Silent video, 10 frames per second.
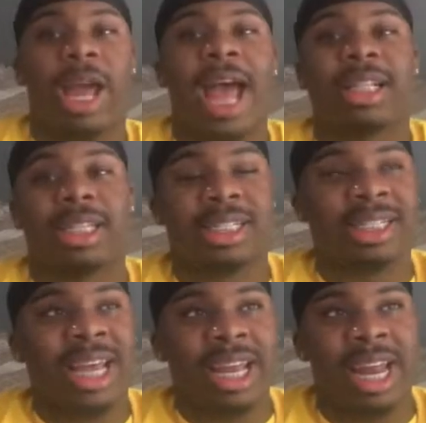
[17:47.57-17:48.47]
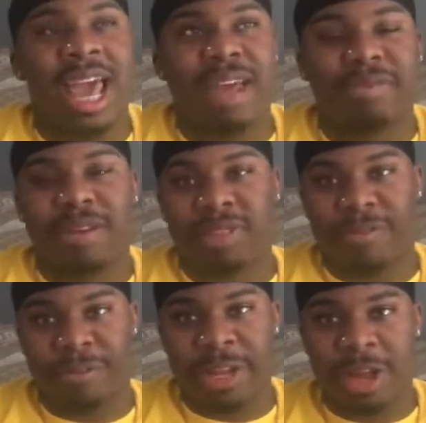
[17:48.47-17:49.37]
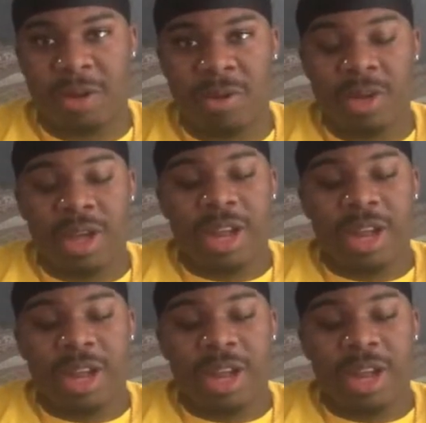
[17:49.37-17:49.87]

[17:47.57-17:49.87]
at the second half of the video.